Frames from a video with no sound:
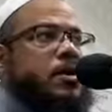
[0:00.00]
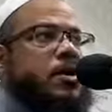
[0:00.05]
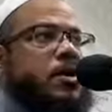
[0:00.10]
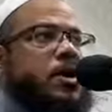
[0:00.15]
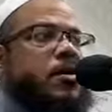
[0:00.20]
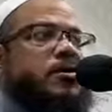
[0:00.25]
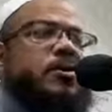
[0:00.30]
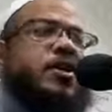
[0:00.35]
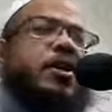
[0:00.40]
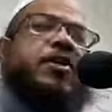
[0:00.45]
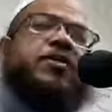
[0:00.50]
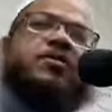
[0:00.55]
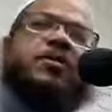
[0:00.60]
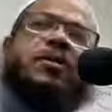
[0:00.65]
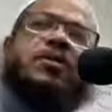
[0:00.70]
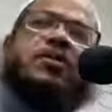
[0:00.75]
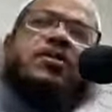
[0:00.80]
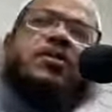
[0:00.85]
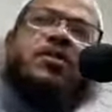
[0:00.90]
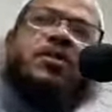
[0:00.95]
Uh, very,
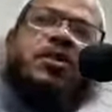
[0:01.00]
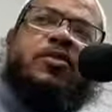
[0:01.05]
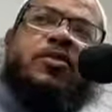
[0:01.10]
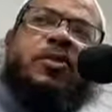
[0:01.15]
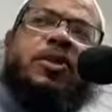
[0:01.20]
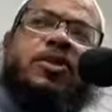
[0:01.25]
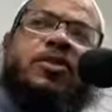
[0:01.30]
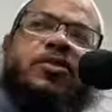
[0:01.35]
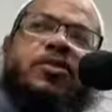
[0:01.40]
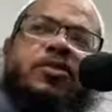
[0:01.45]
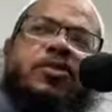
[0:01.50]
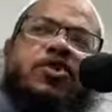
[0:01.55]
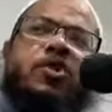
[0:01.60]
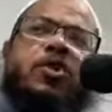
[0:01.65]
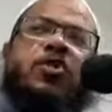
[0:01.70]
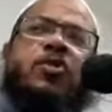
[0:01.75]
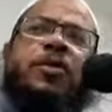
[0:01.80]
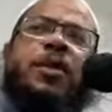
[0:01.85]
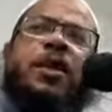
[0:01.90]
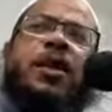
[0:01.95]
very serious to
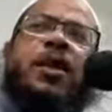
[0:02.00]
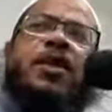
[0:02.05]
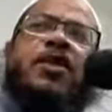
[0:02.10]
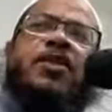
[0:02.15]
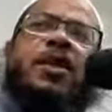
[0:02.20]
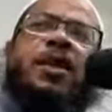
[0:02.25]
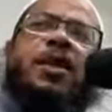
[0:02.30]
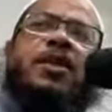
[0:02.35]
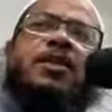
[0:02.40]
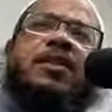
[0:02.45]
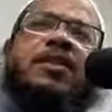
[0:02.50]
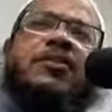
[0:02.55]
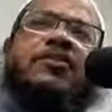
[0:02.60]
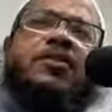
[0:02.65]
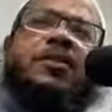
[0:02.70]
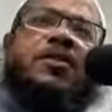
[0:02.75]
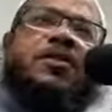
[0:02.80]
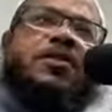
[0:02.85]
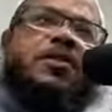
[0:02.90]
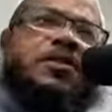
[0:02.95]
show that the
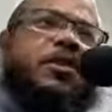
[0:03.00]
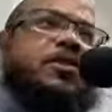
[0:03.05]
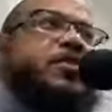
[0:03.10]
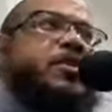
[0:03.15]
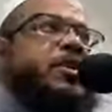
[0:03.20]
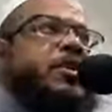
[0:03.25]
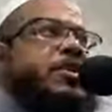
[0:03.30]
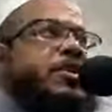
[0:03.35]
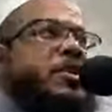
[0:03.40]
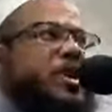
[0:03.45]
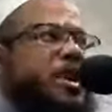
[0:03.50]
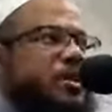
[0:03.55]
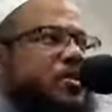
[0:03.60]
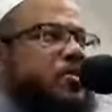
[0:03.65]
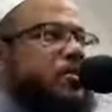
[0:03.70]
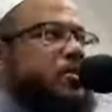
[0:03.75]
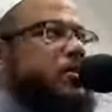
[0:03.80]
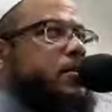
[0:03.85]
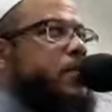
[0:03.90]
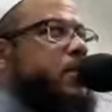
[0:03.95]
very serious
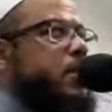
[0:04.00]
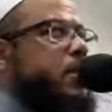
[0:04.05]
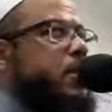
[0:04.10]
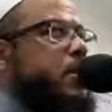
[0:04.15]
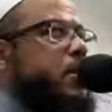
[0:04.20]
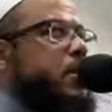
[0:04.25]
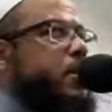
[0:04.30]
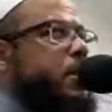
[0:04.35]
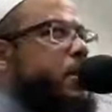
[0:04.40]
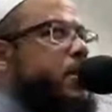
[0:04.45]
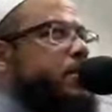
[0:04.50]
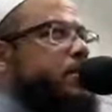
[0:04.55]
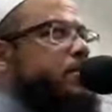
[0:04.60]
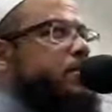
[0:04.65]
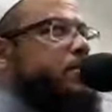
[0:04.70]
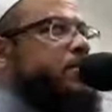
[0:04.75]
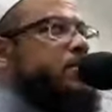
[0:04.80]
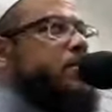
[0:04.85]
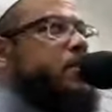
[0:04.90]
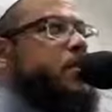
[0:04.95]
nature of
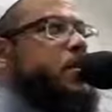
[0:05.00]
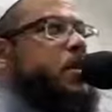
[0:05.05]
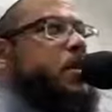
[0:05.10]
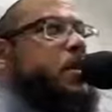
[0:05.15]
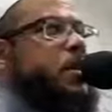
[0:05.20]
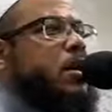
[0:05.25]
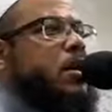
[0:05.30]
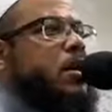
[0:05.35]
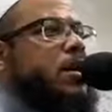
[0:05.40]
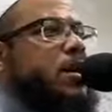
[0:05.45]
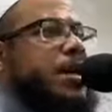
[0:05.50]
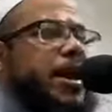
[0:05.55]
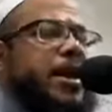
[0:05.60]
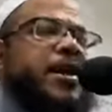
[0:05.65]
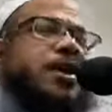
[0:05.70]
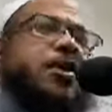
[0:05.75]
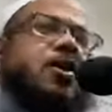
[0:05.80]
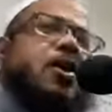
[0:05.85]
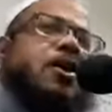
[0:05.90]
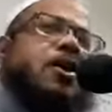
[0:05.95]
uh,
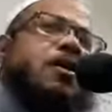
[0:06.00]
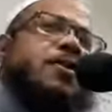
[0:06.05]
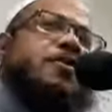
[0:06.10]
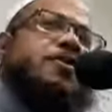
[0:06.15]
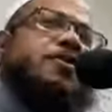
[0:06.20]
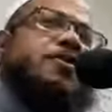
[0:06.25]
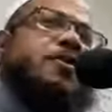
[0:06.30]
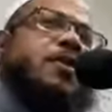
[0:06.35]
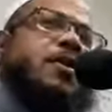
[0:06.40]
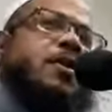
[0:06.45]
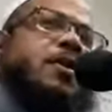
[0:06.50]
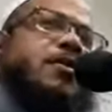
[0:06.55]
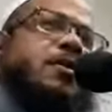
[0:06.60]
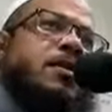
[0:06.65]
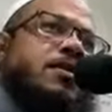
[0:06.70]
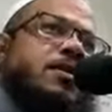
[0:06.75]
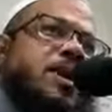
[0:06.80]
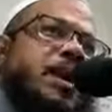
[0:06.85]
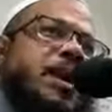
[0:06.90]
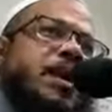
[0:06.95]
cutting off
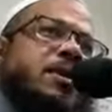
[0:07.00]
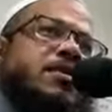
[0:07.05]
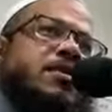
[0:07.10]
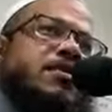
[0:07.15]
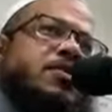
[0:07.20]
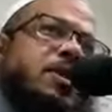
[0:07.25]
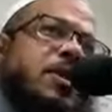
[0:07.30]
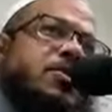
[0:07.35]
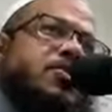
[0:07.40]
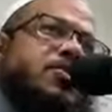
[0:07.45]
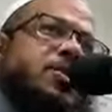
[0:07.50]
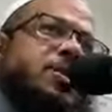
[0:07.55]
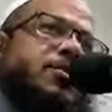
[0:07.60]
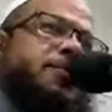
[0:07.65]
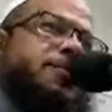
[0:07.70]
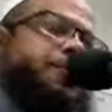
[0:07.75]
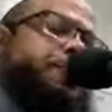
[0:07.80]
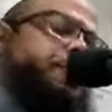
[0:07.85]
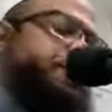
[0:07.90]
the ties of kinship.